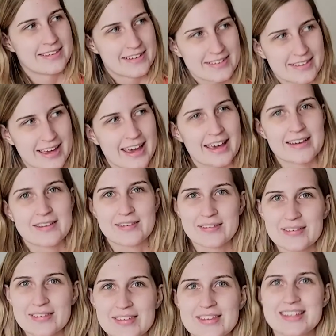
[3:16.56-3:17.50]
okay,
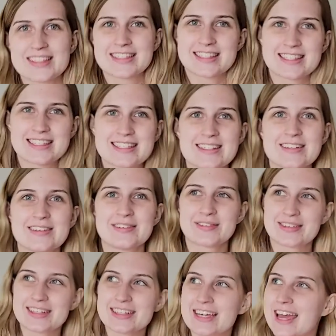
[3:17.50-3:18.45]
cool. This is still
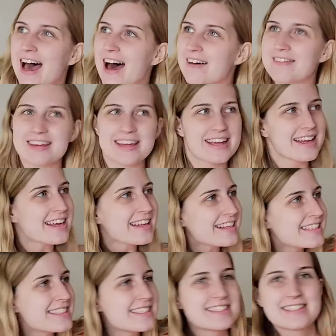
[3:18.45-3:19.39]
really heavy and
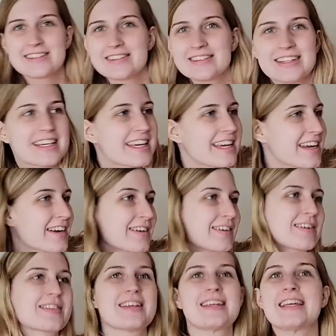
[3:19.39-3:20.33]
it's still
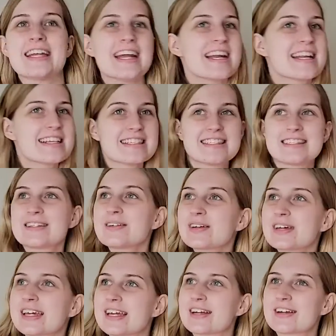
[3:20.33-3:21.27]
here. The need is still
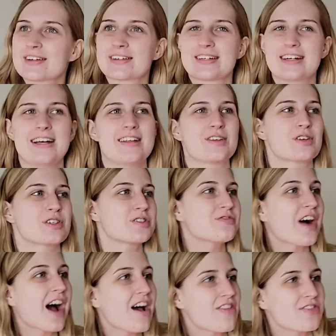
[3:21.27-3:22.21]
here. There's
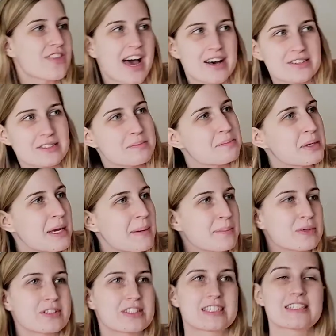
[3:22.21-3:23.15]
5,000
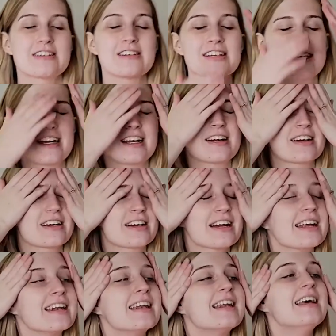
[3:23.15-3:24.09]
people still here.
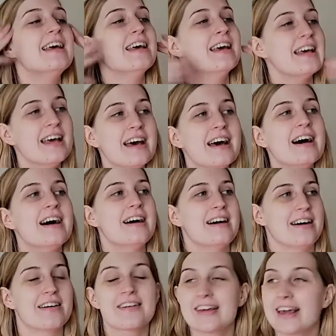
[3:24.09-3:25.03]
And
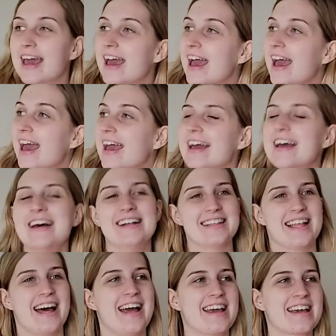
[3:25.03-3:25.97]
okay.
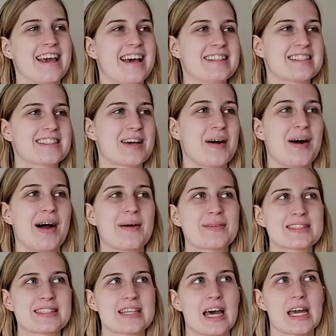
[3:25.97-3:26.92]
Like, so I
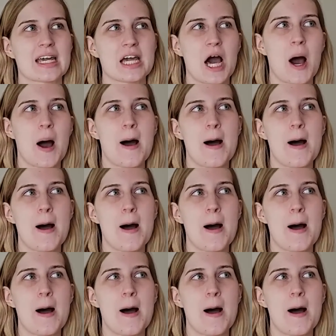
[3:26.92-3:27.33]
was like,